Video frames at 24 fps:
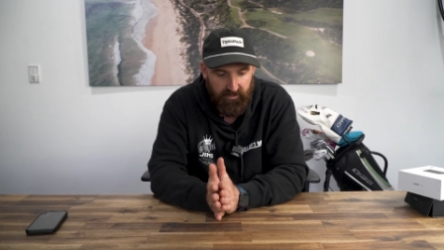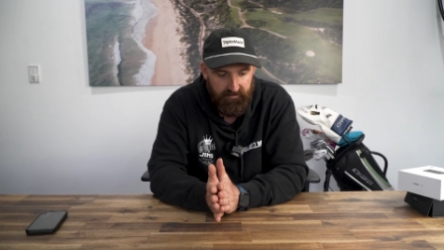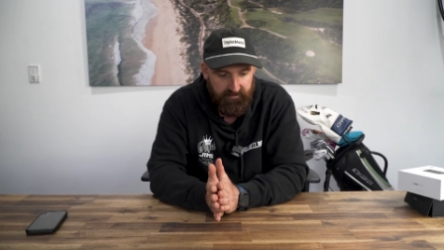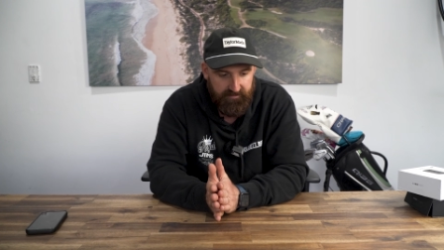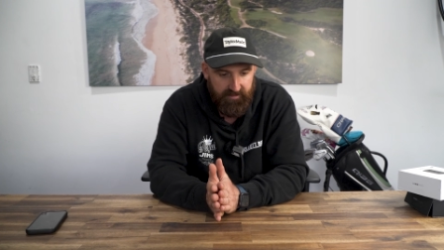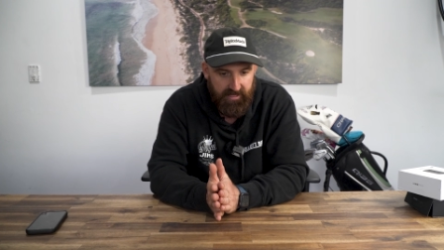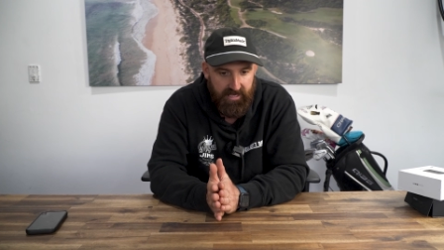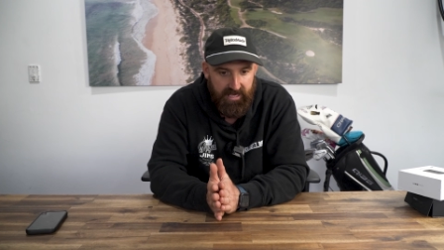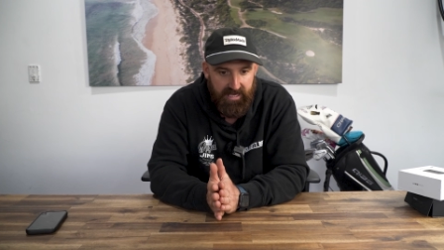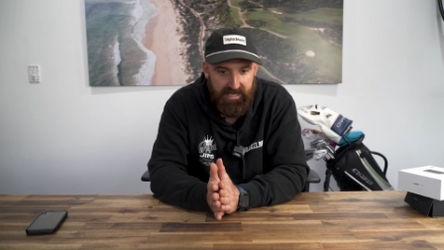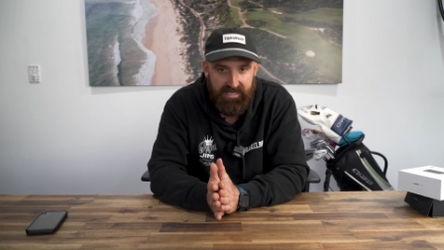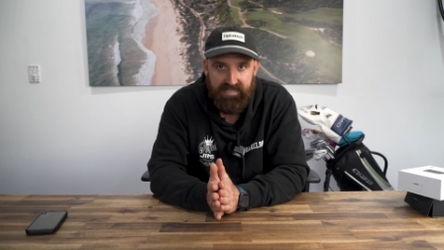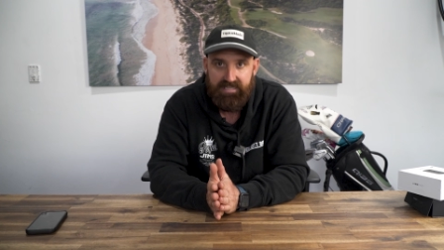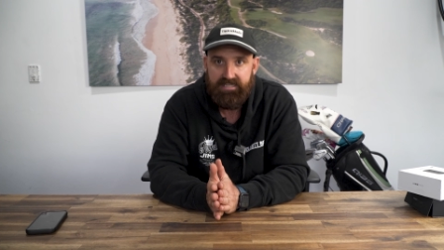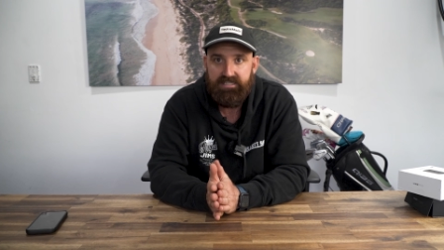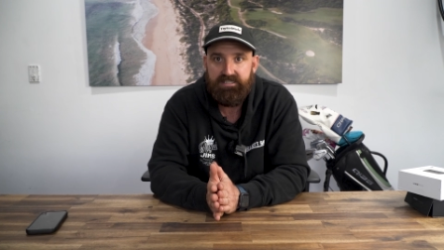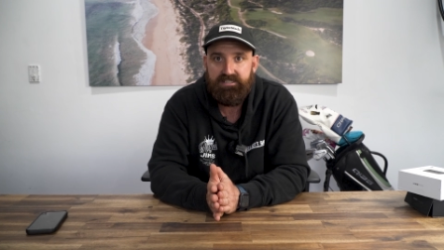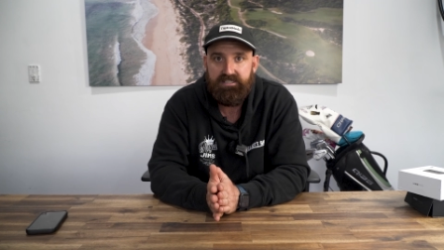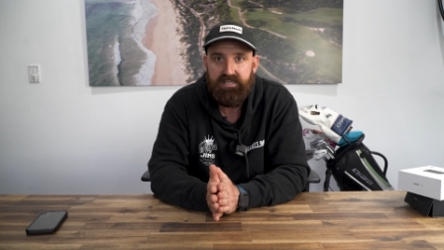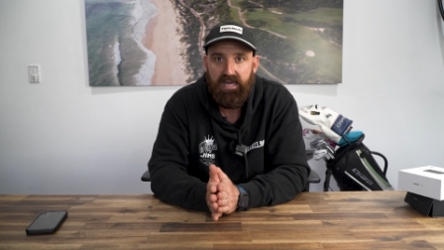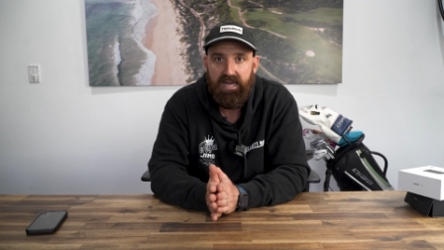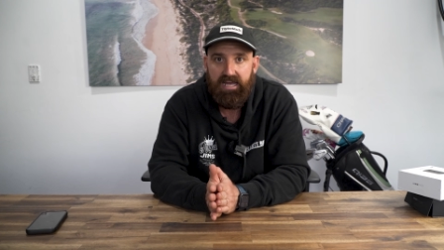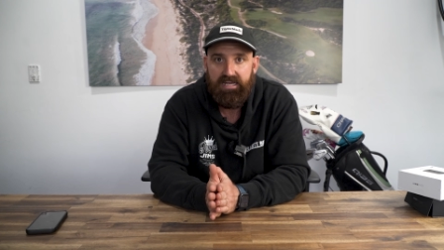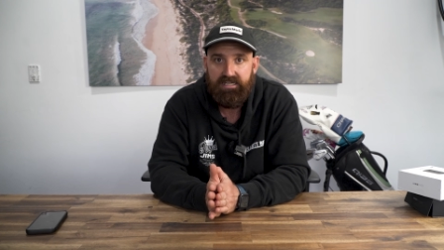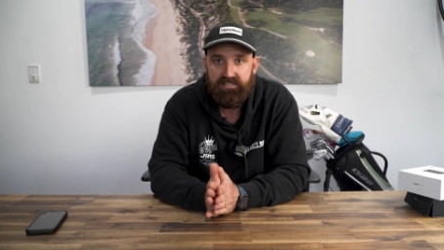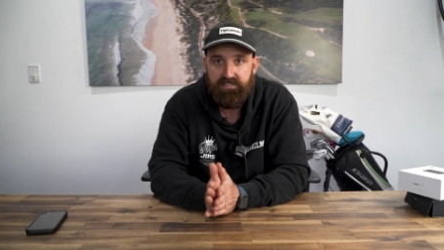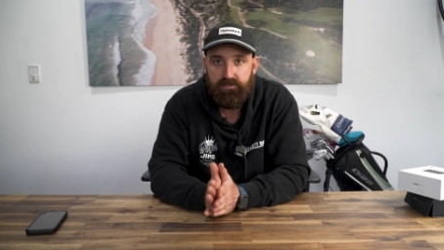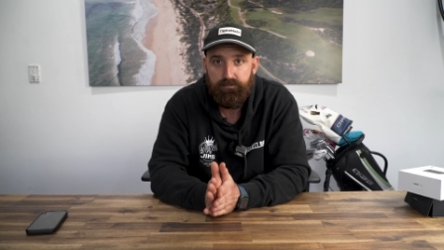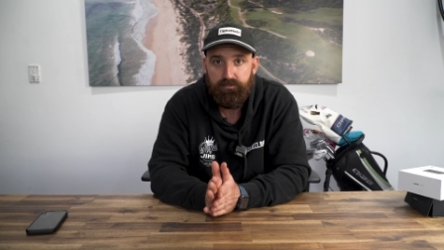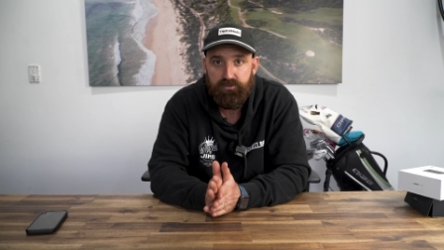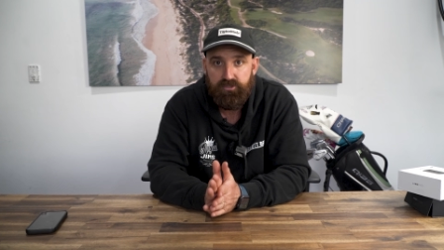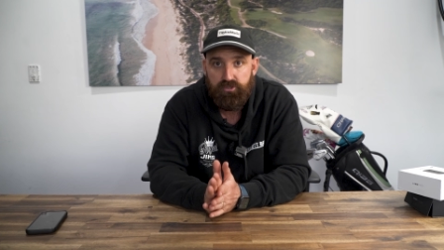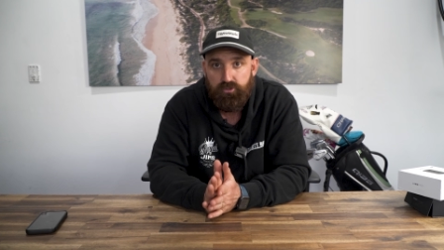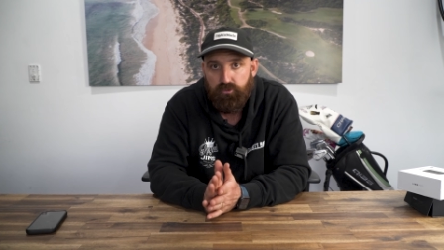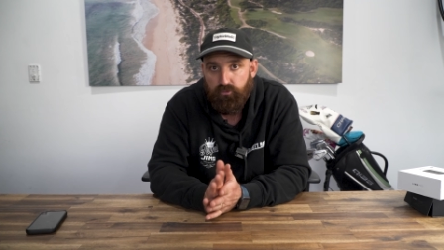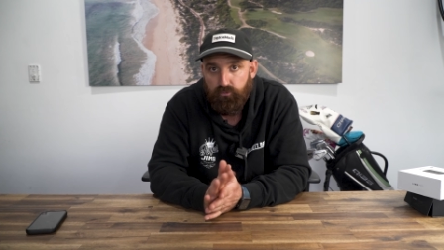There is a
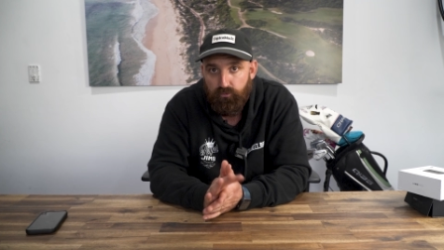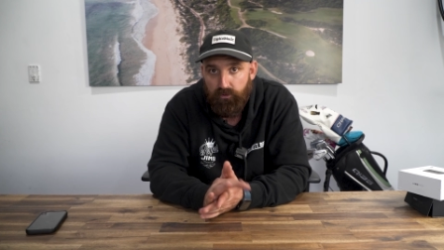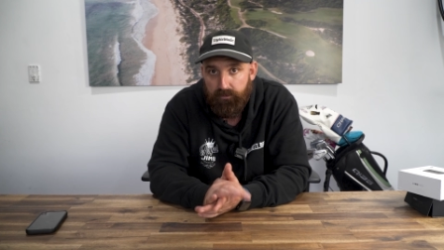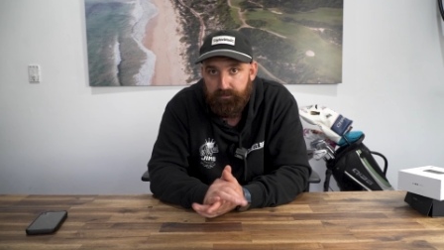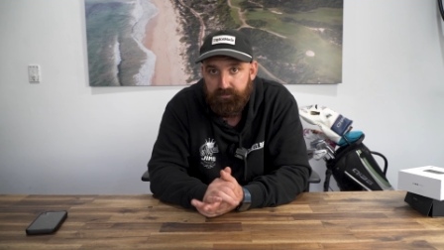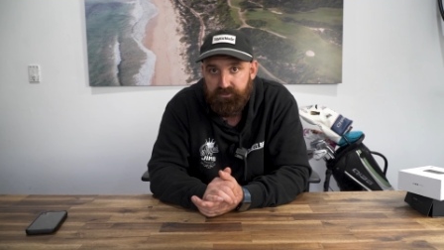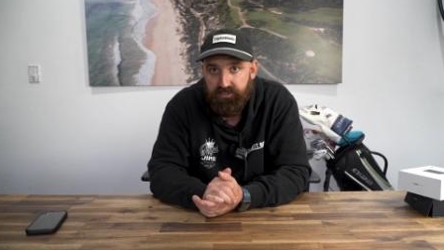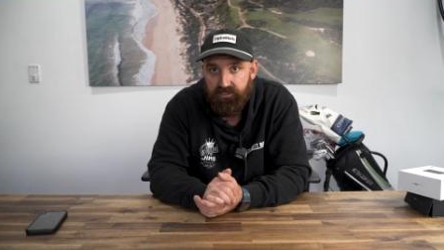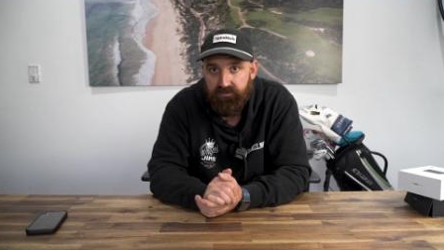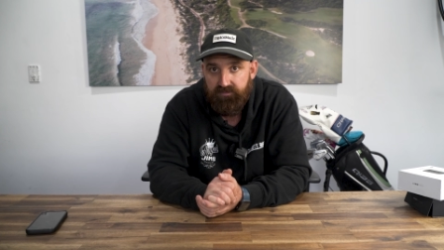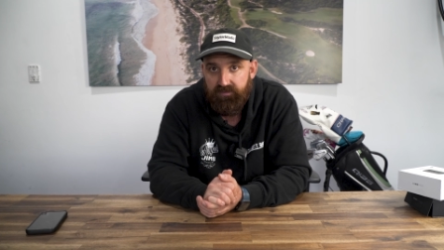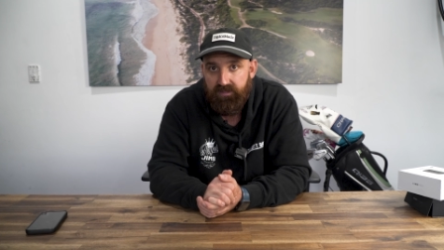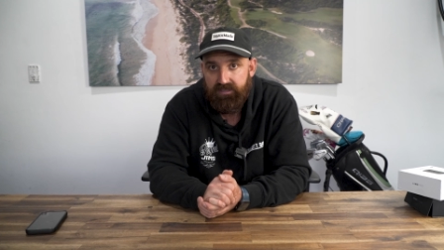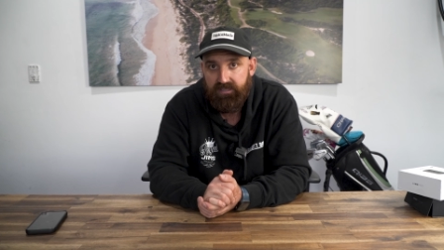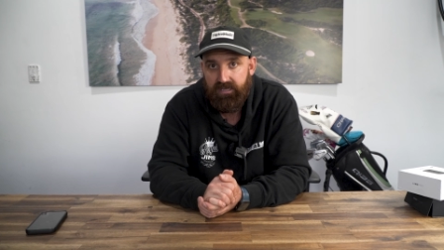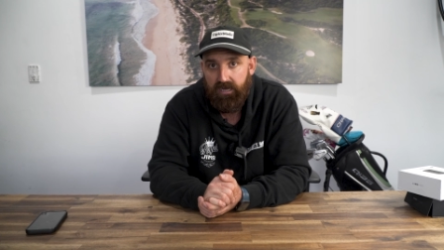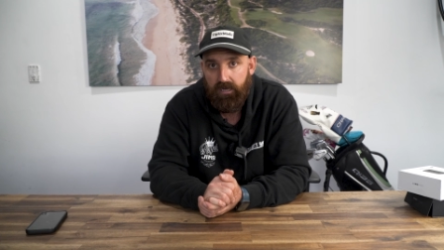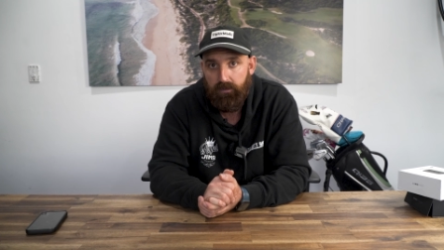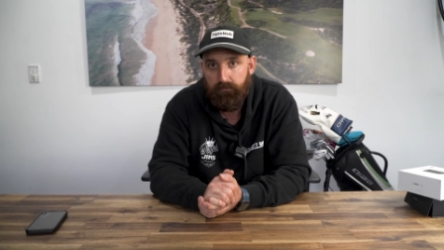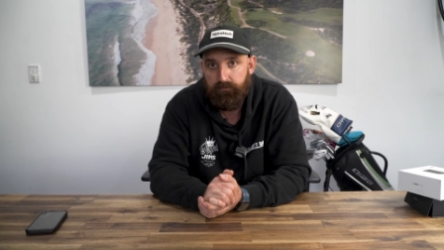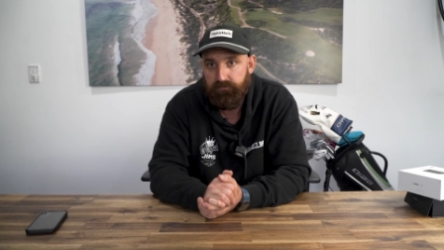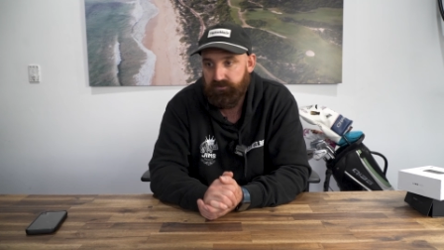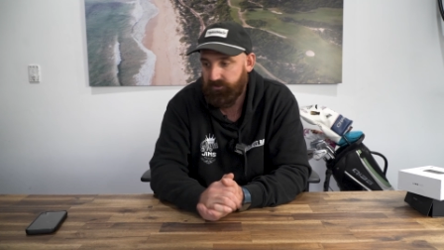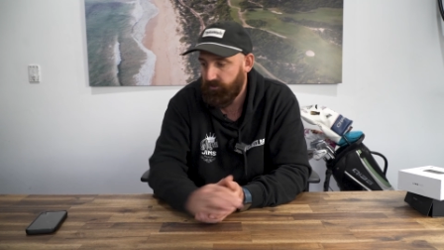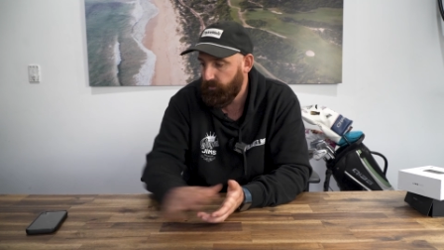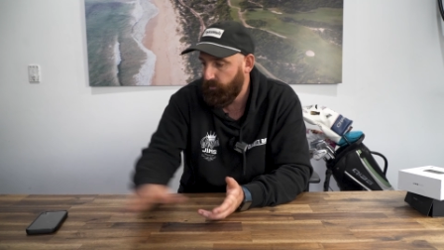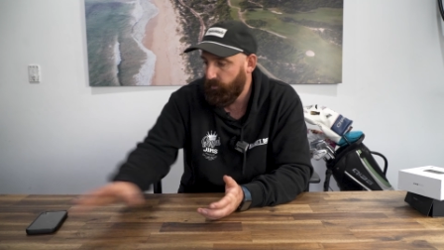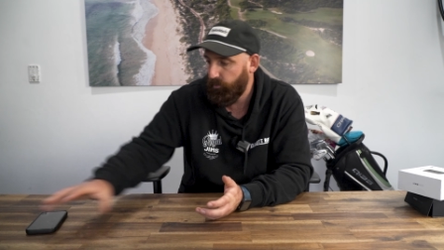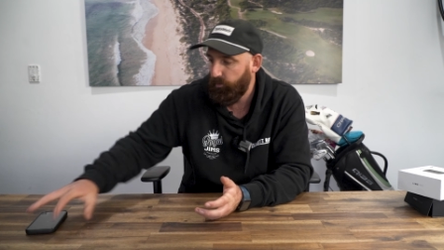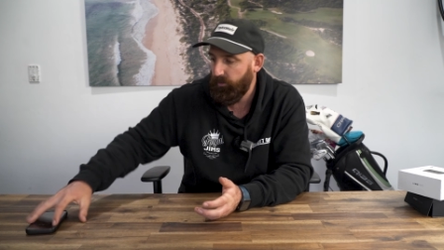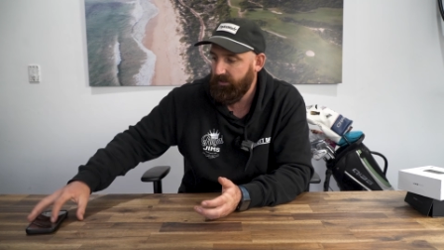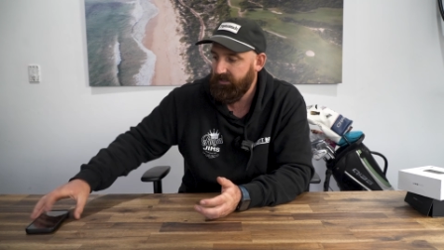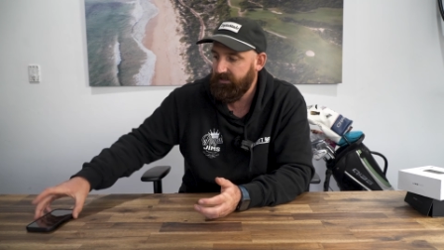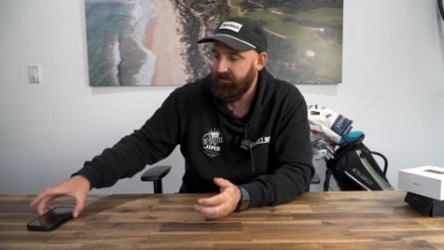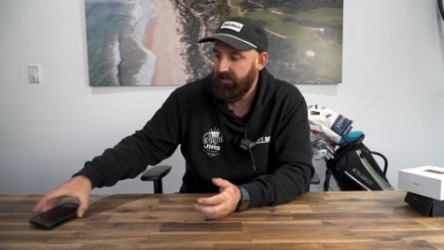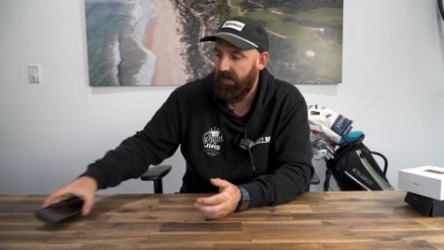subscription that comes
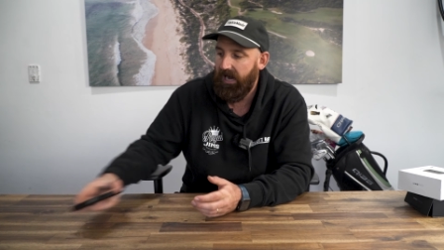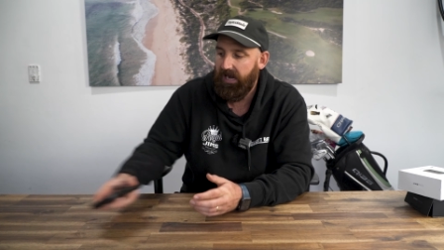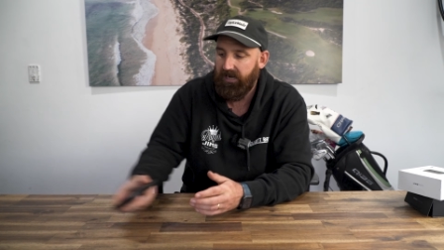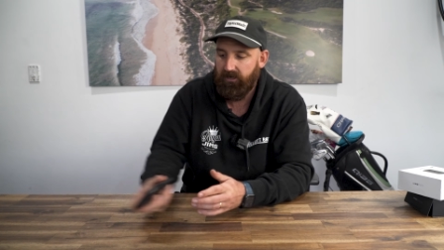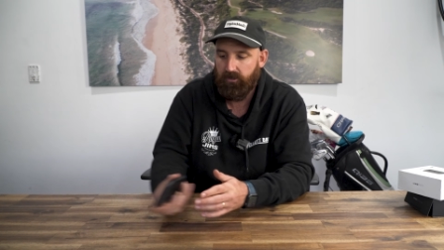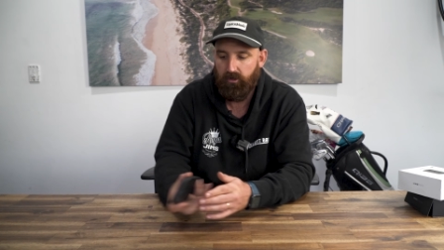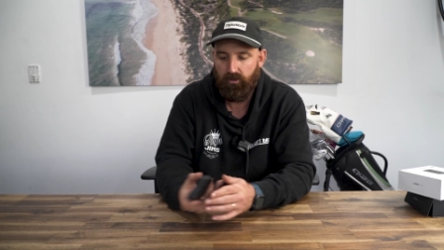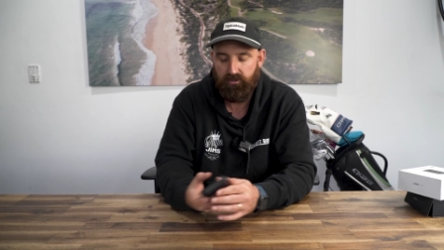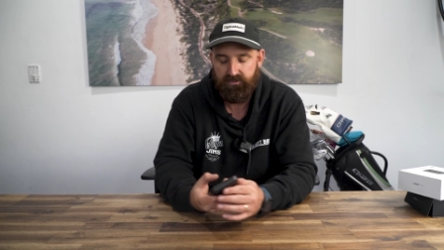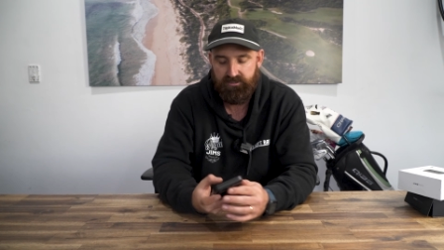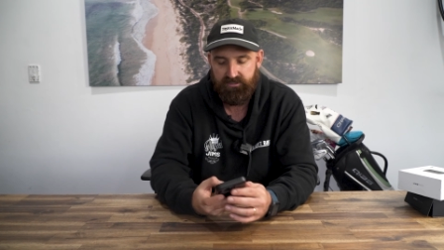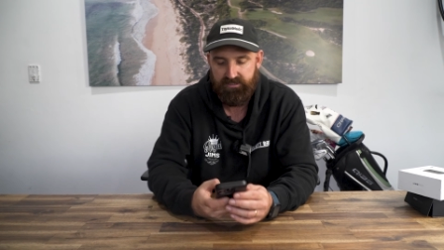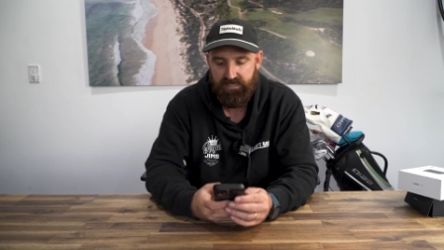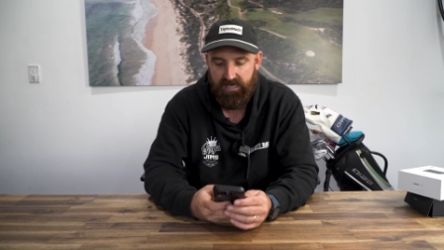with Arccos.